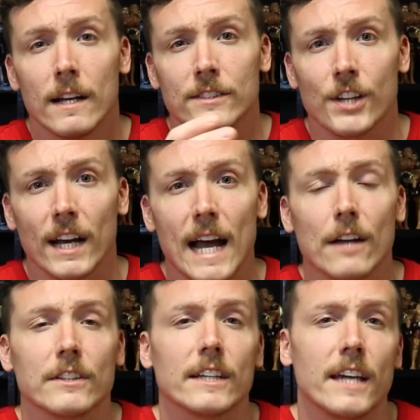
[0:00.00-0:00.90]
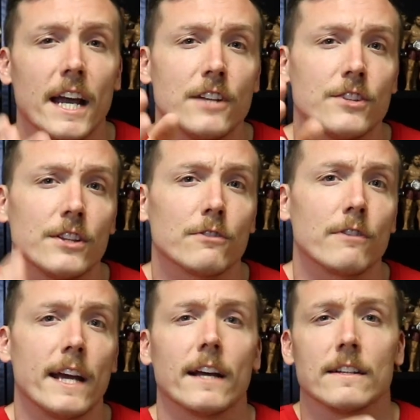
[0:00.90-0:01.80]
check out the cage and the
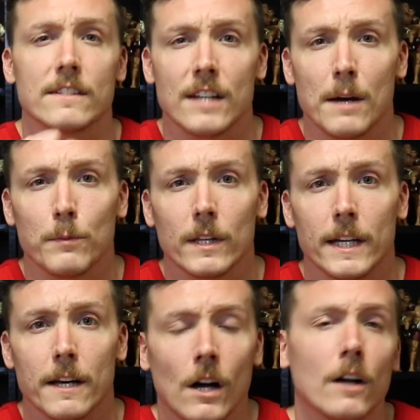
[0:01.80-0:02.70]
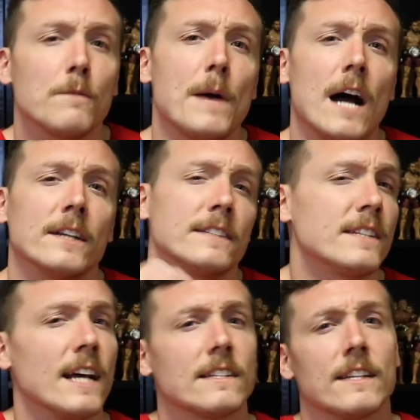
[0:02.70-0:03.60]
ring, assemble it, talk about it,
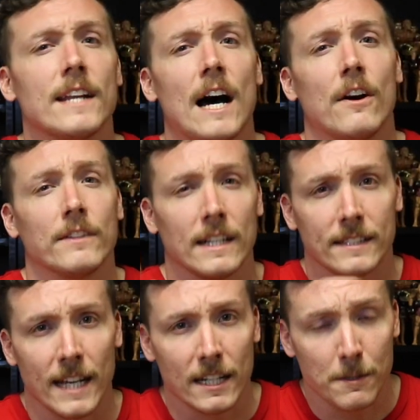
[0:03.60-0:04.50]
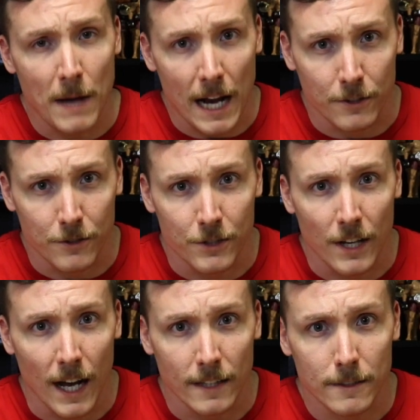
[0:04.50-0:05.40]
test it out, and then take some action
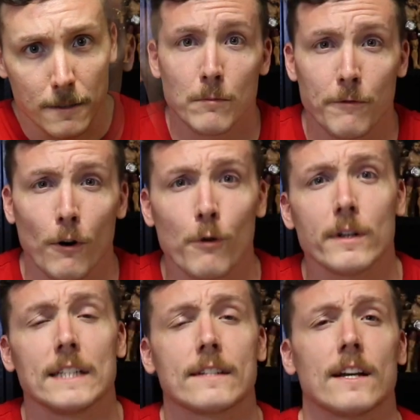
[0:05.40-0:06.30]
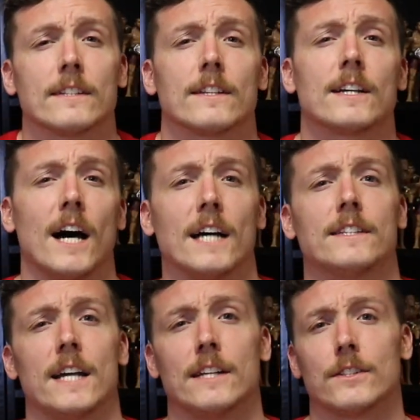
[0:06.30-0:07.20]
shots. Before we discuss the
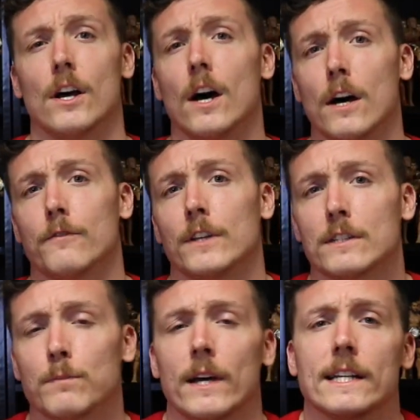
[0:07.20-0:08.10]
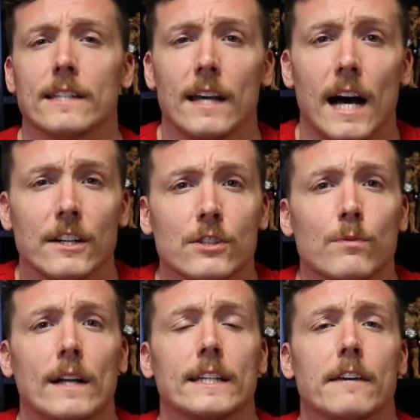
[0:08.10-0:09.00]
contents of this playset, I just
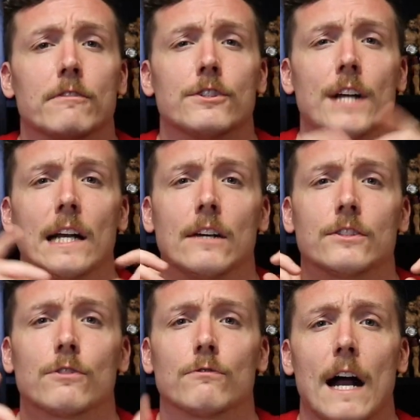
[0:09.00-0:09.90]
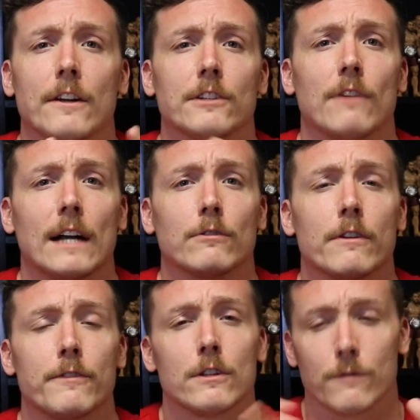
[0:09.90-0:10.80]
wanted to give a shout out to Rowdy Rider
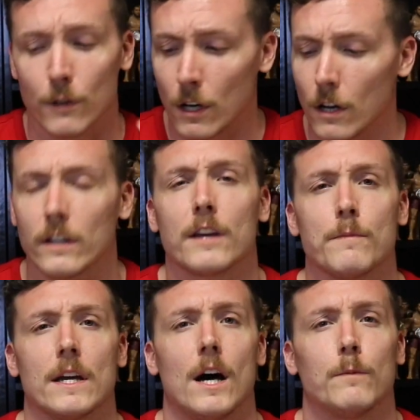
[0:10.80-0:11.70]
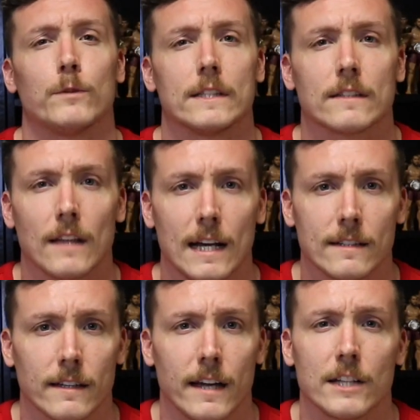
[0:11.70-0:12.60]
Reviews for hooking me up with this
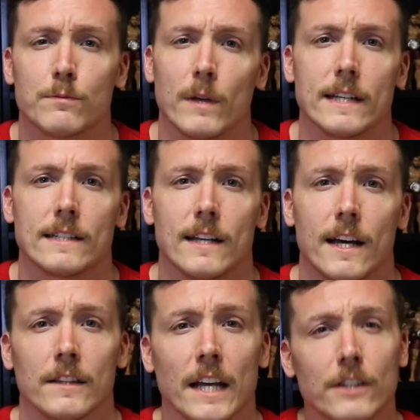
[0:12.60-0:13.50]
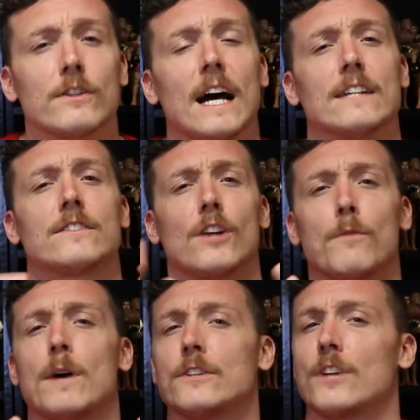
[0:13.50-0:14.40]
Classic Cage playset. Thank you guys
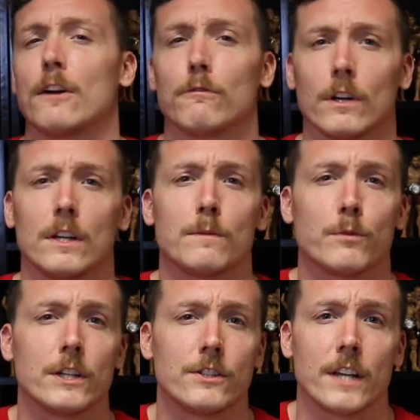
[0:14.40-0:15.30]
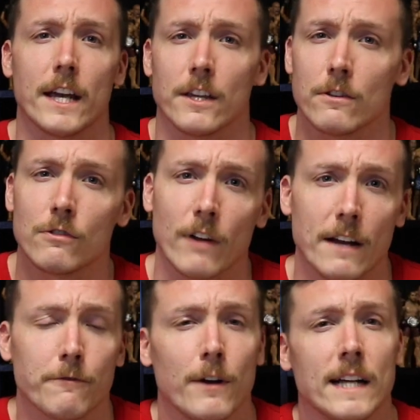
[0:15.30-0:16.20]
so much. I really appreciate you.
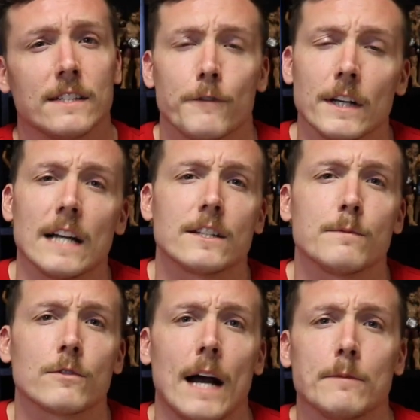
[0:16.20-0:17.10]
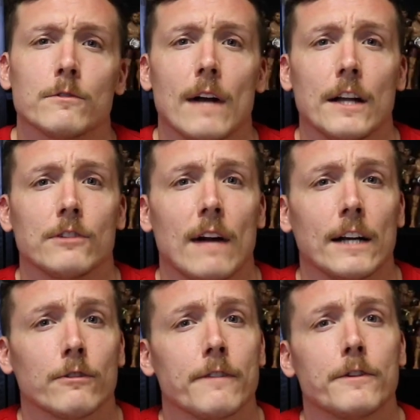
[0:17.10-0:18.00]
Great friends. If you're not subscribed to Rowdy
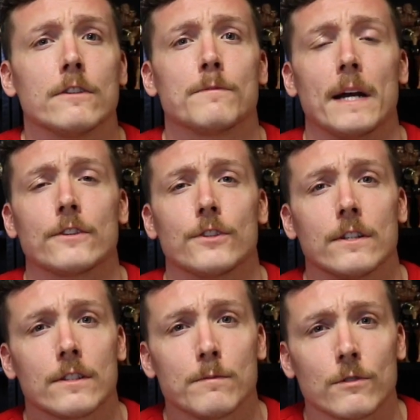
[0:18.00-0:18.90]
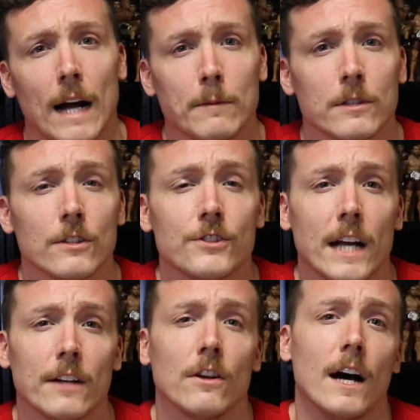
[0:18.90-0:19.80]
Rider Reviews, make sure you subscribe to their
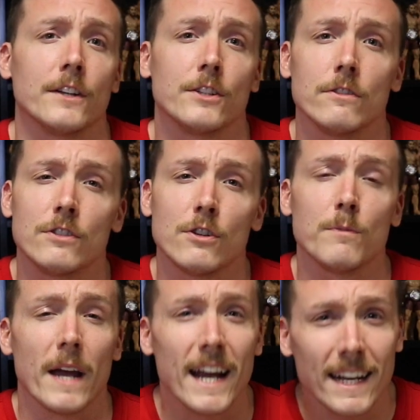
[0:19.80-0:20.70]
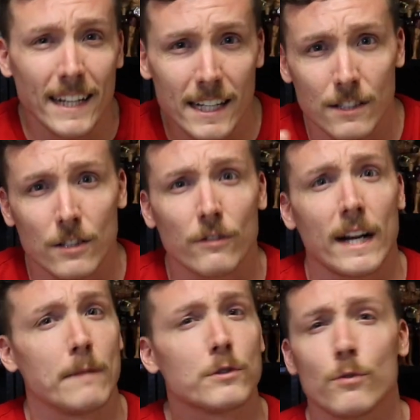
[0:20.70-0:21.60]
channel on YouTube and
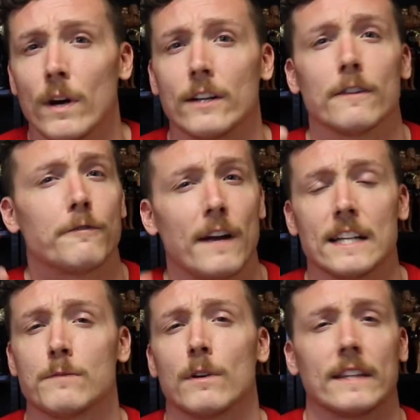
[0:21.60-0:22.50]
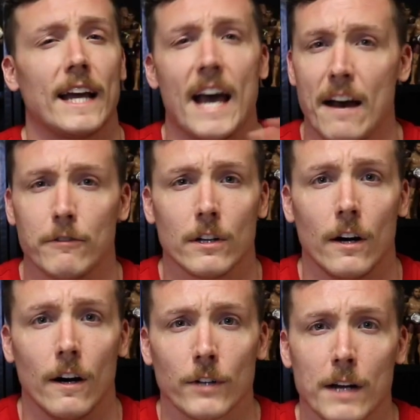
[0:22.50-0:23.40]
Instagram, Twitter, Facebook. They have it
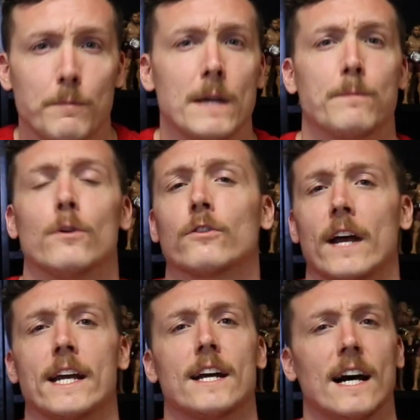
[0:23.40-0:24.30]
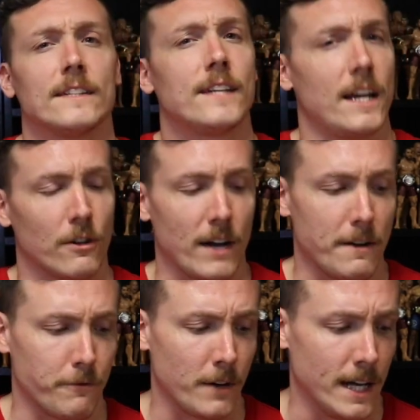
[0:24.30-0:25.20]
all. Great people, great content,
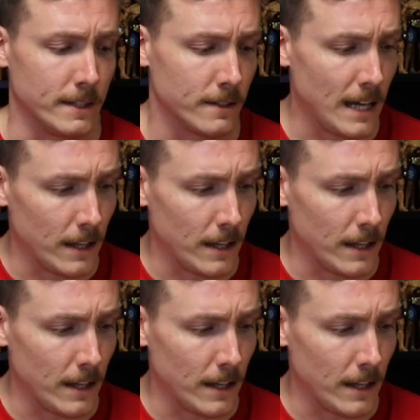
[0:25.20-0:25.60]
great friends. Now